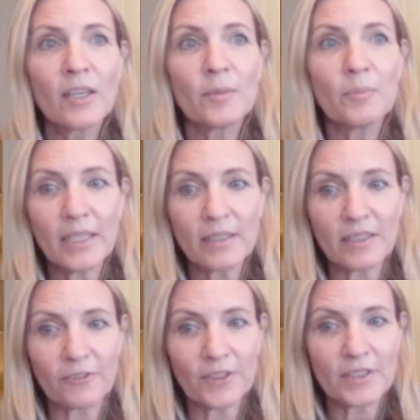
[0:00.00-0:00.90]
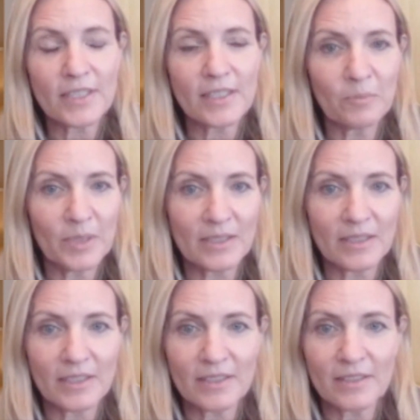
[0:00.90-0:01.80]
make a difference in
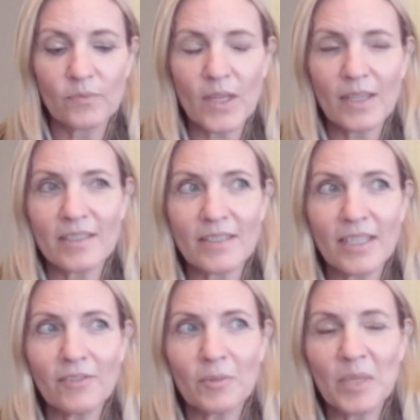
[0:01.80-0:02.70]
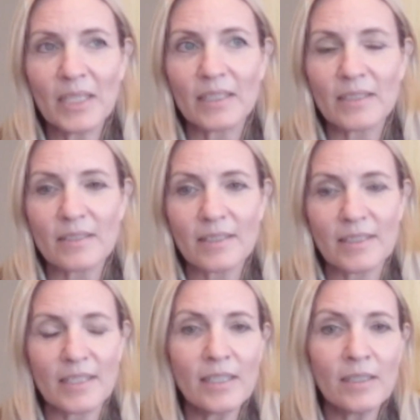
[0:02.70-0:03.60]
business, and it's not even me, it's the
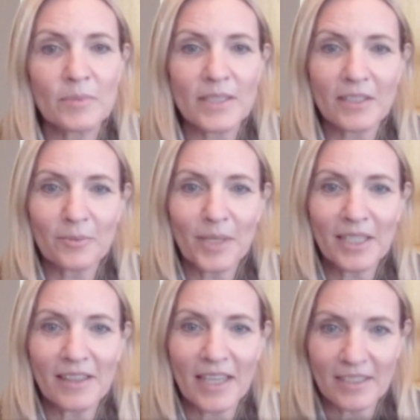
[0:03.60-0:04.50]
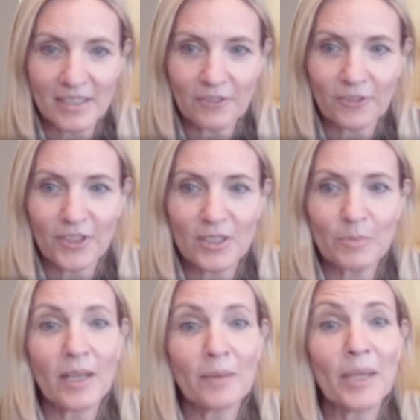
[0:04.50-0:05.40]
teams that are making that difference,
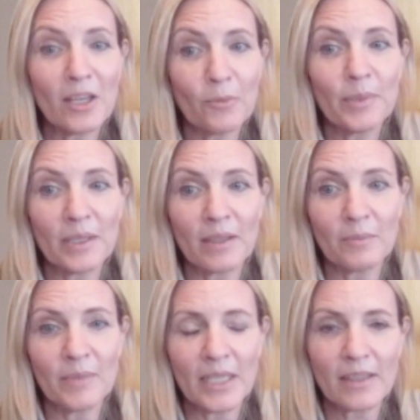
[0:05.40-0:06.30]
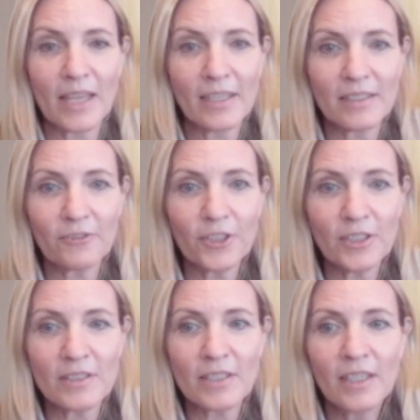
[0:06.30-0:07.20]
but I'm helping them make that
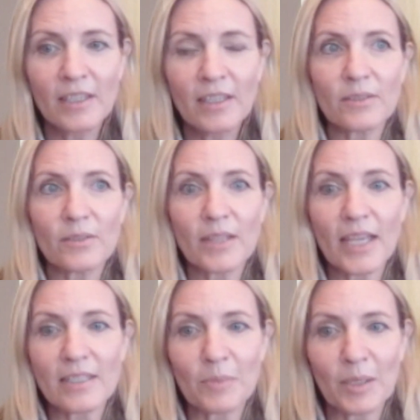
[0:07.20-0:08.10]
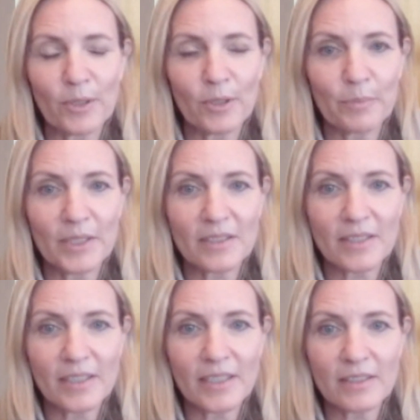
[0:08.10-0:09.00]
difference. That's my
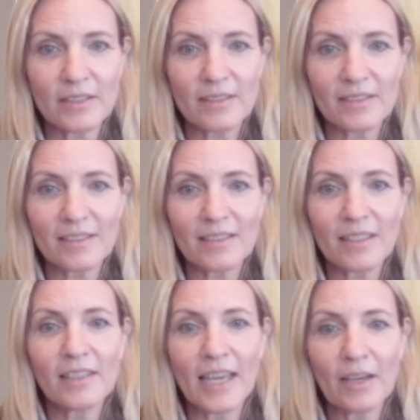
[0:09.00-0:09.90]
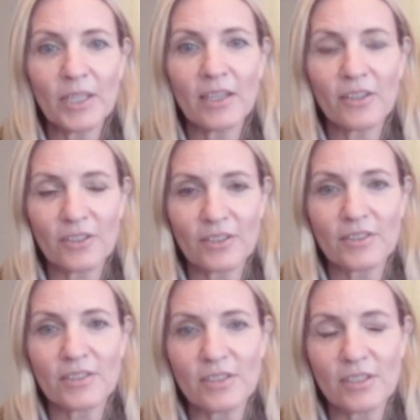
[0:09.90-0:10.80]
purpose. It's allowing
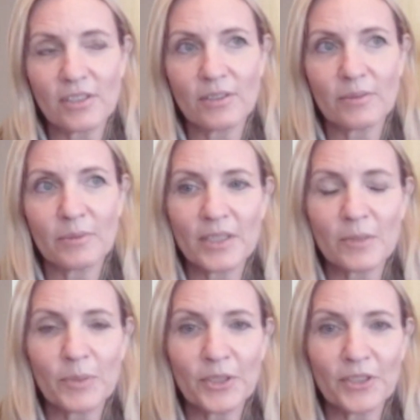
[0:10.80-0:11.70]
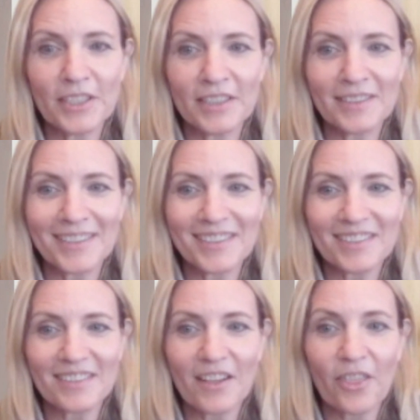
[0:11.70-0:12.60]
others to
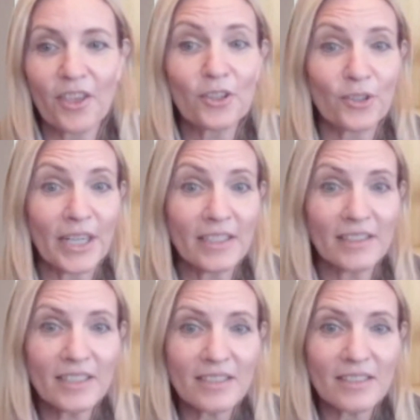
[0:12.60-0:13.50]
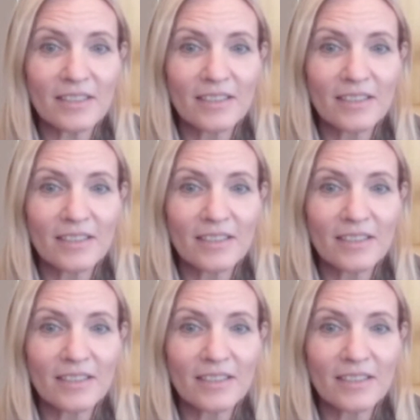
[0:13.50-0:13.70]
experience their greatness.